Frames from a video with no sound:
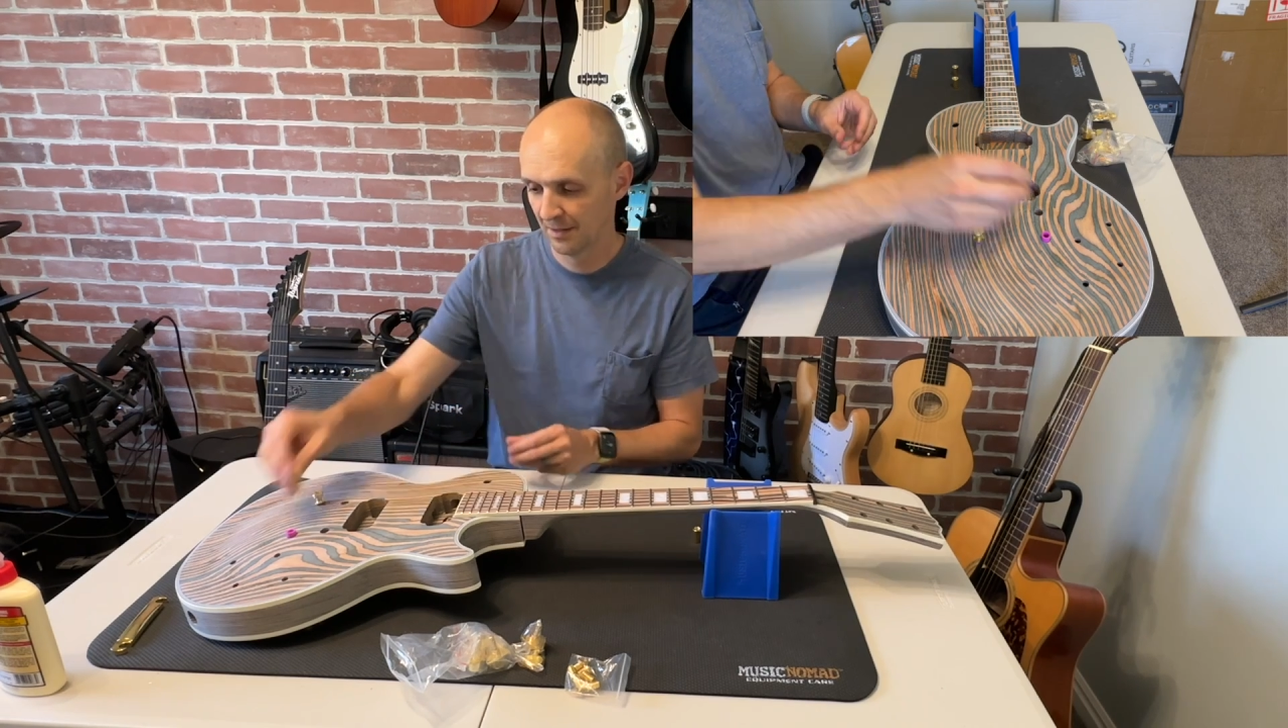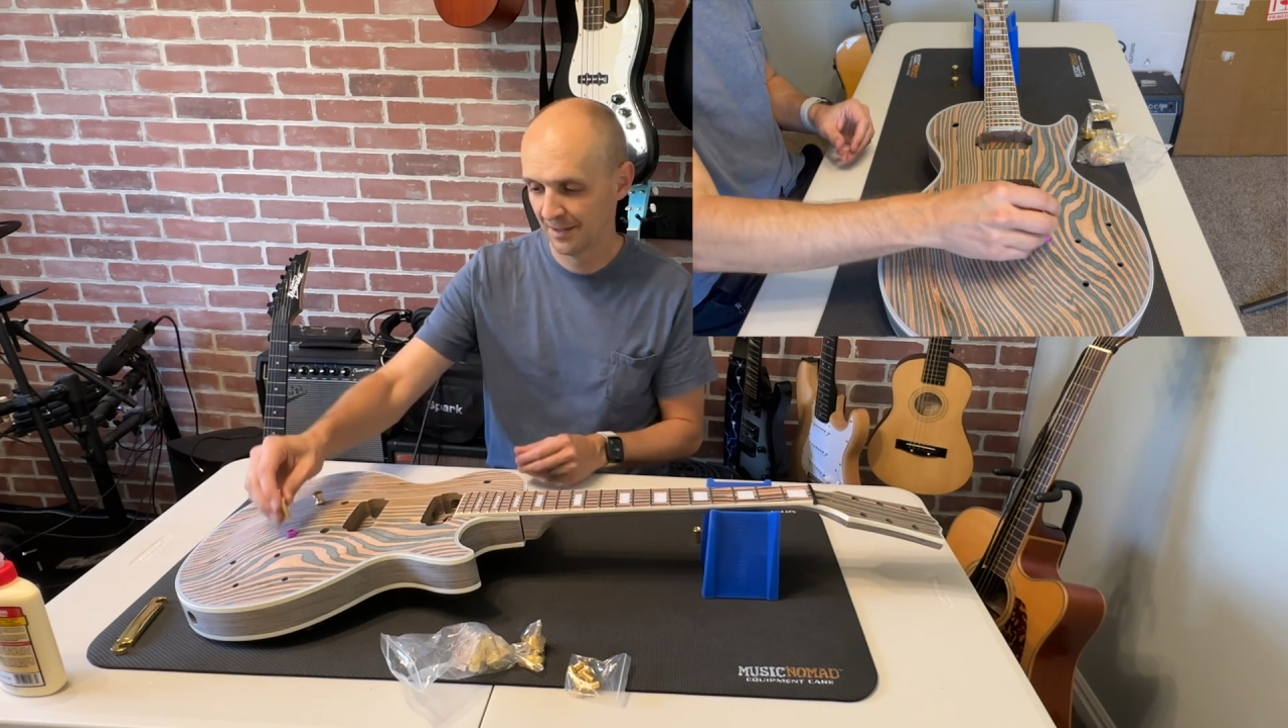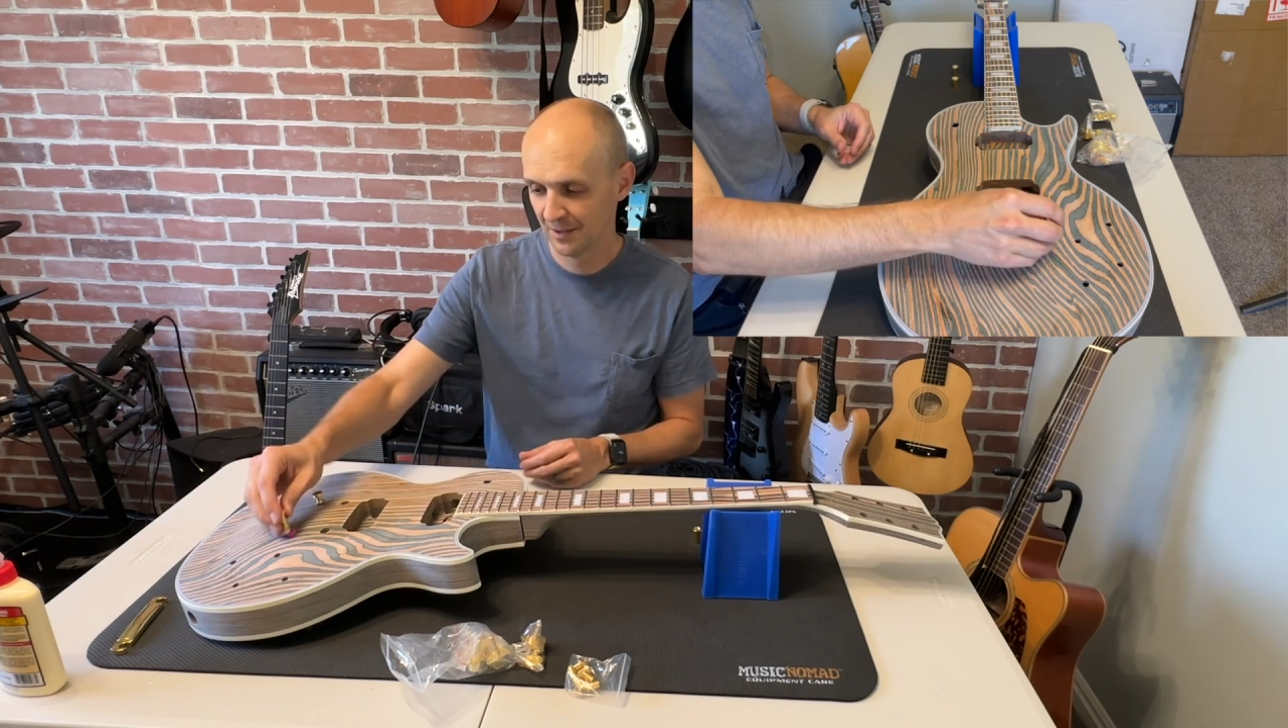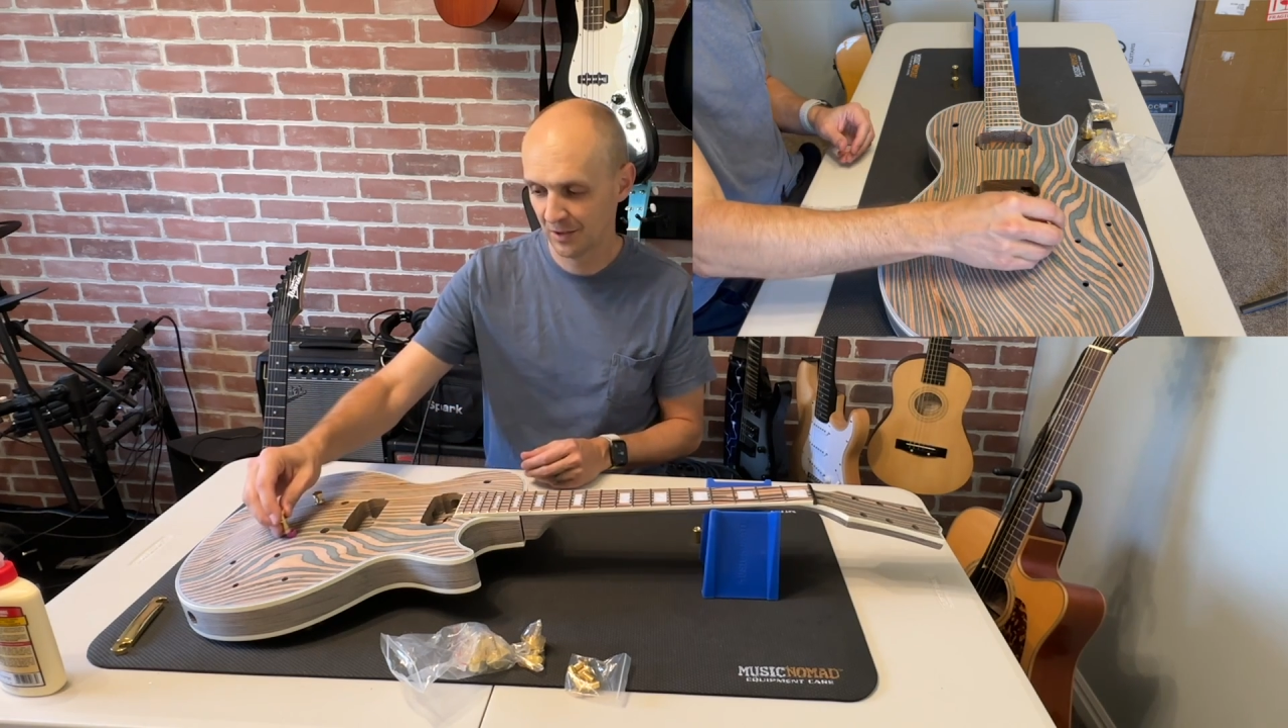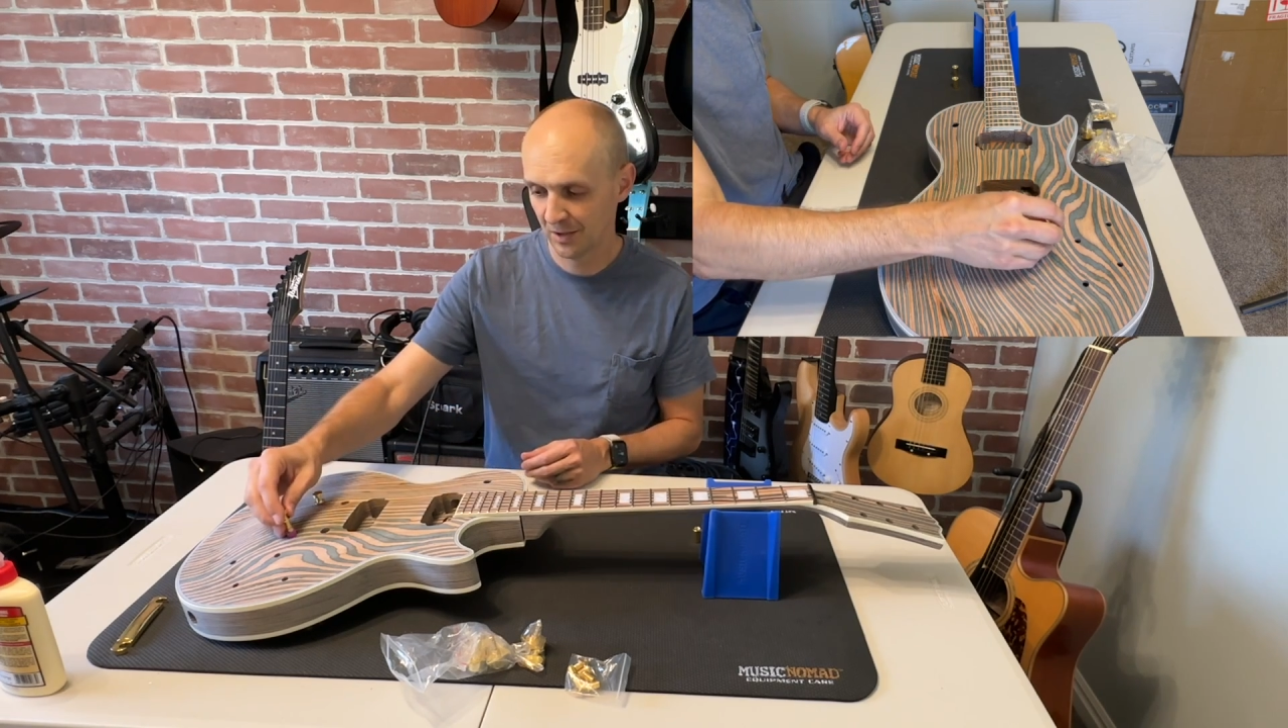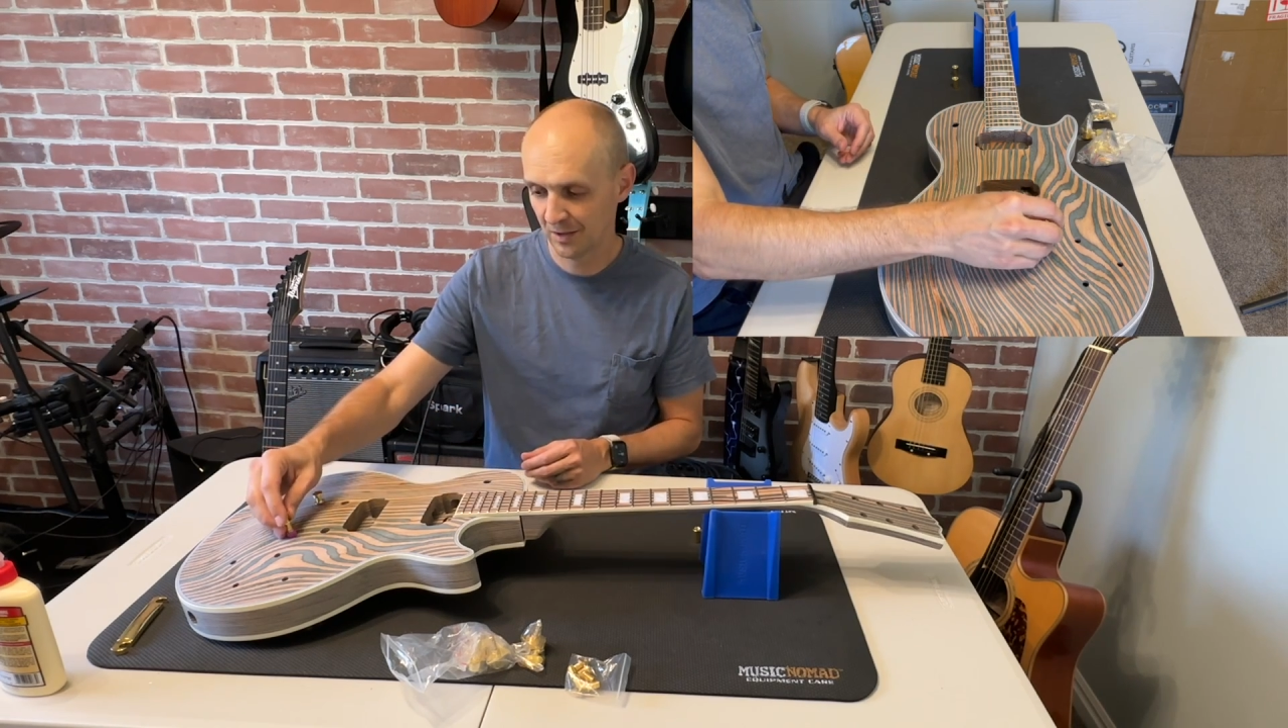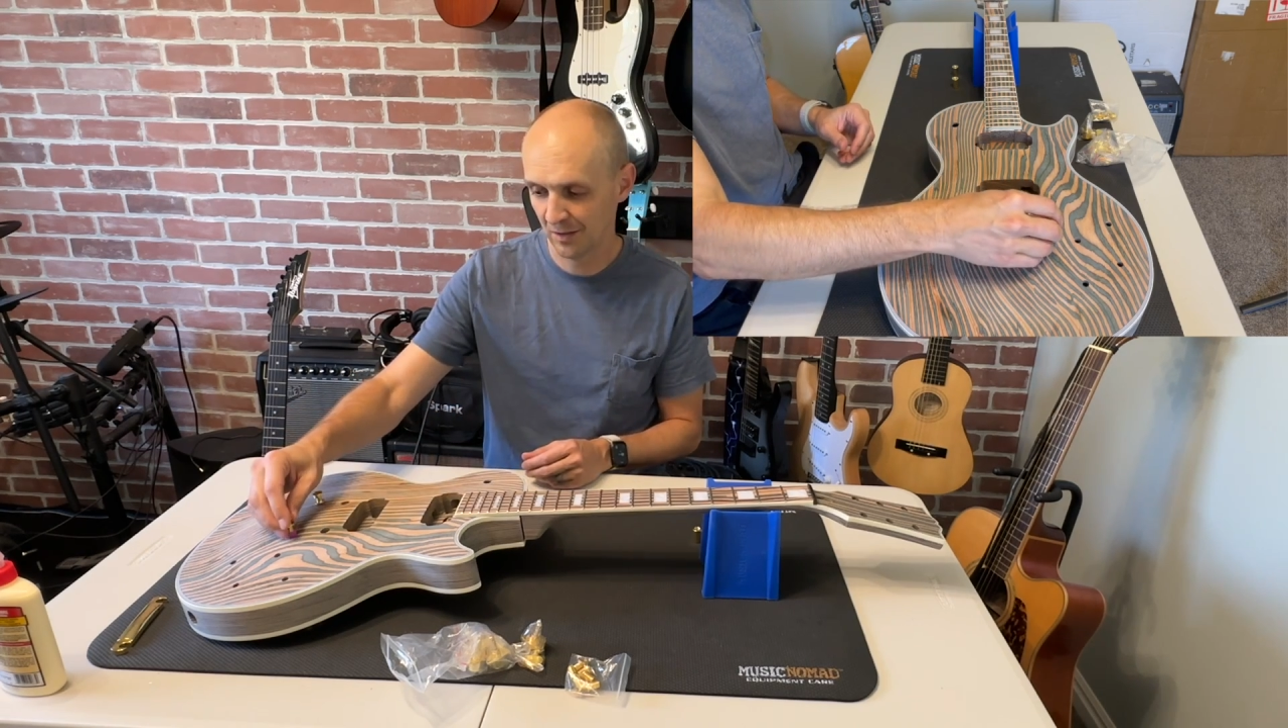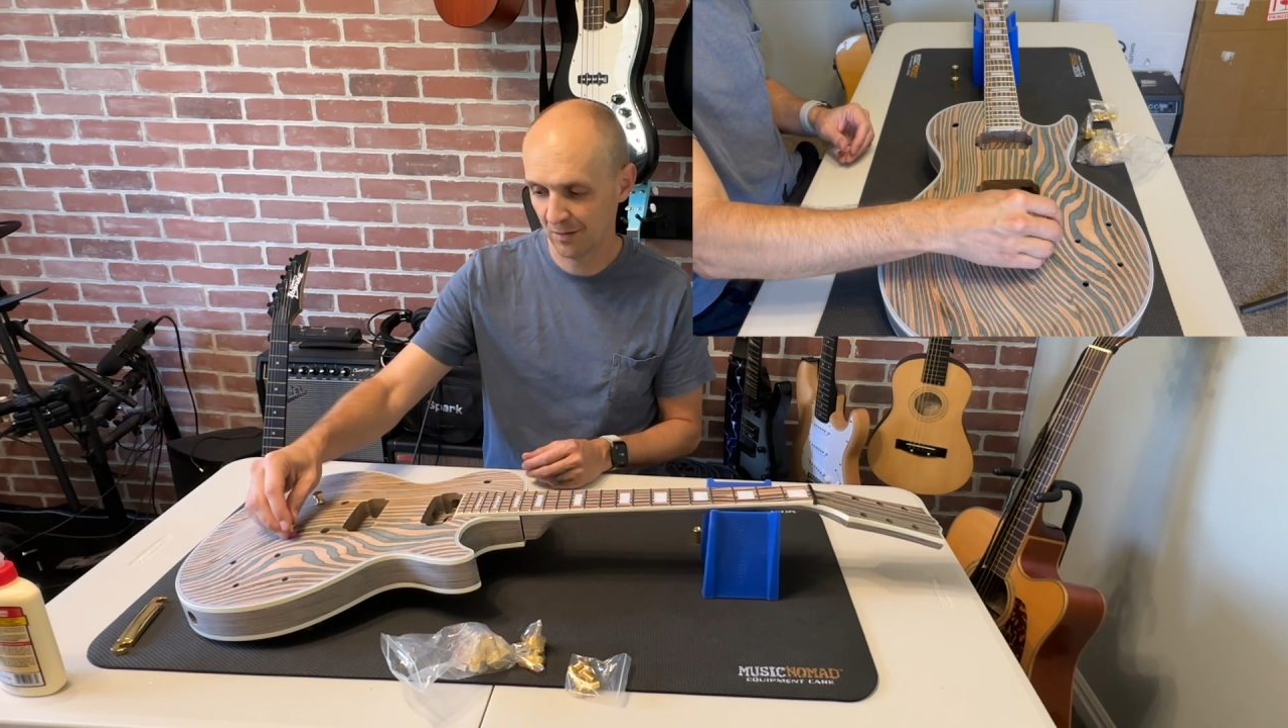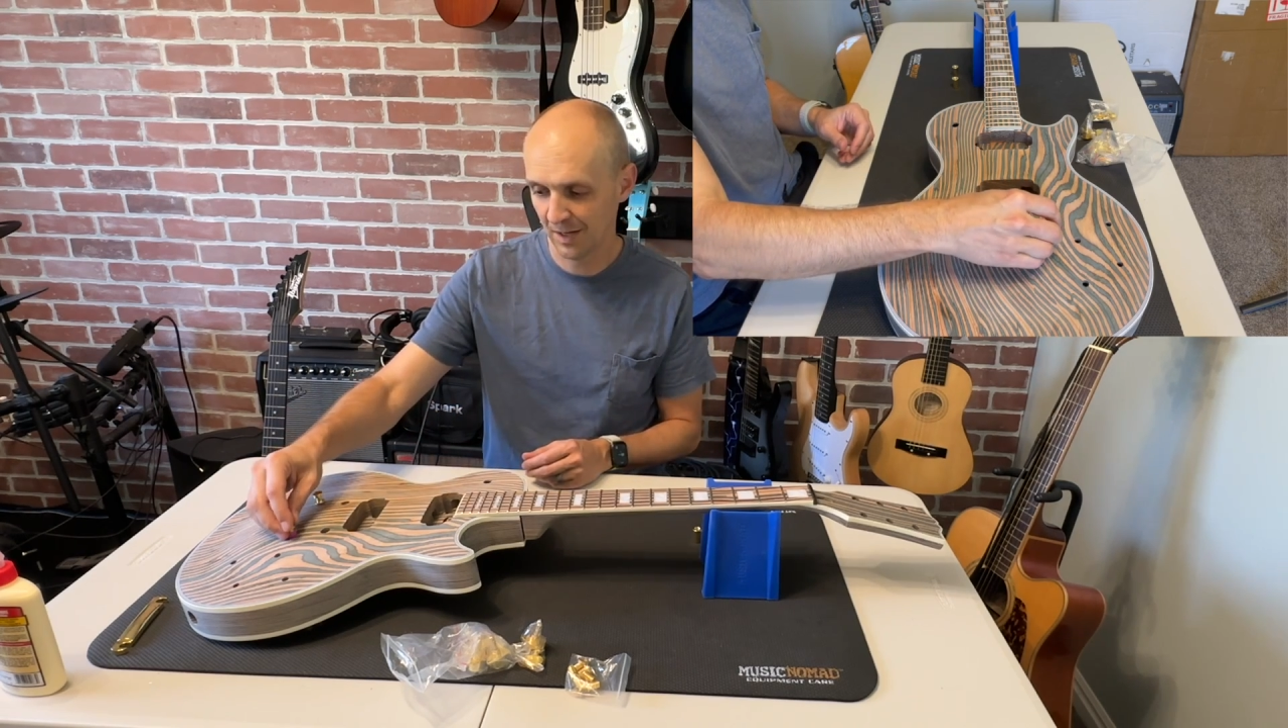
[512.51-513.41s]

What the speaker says: so you don't